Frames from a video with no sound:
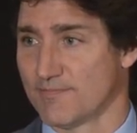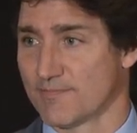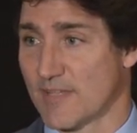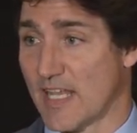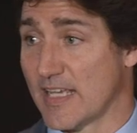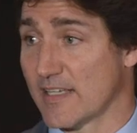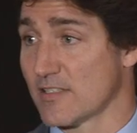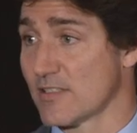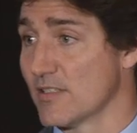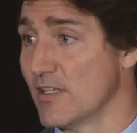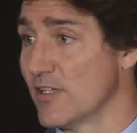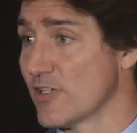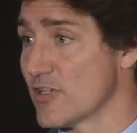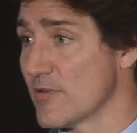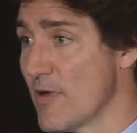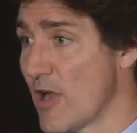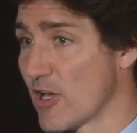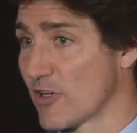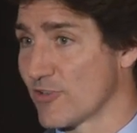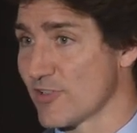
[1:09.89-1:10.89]
as
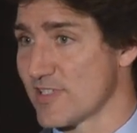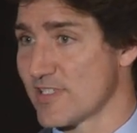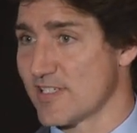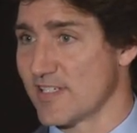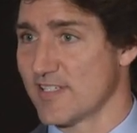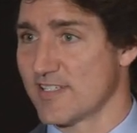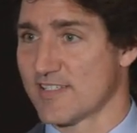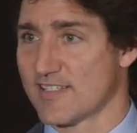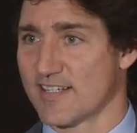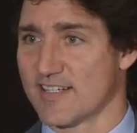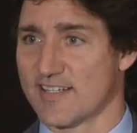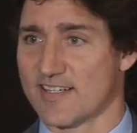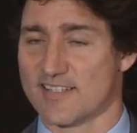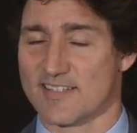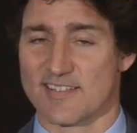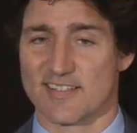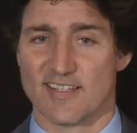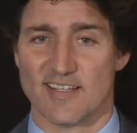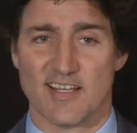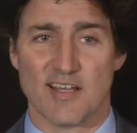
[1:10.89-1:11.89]
democracies and
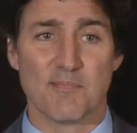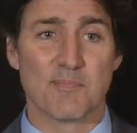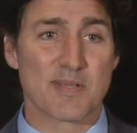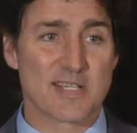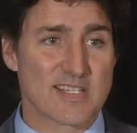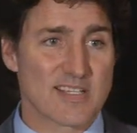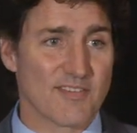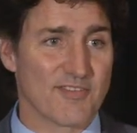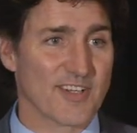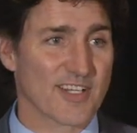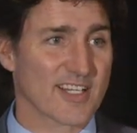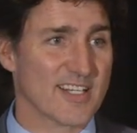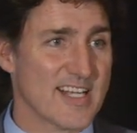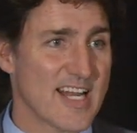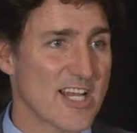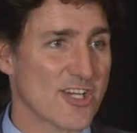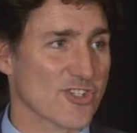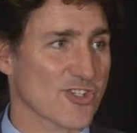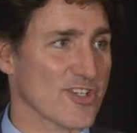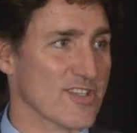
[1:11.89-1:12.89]
as Pacific
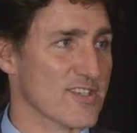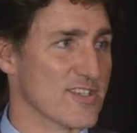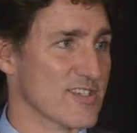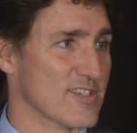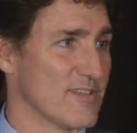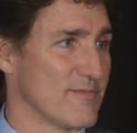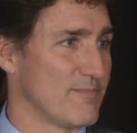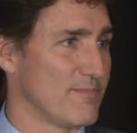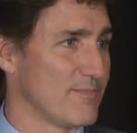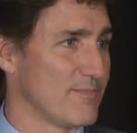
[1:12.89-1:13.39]
nations.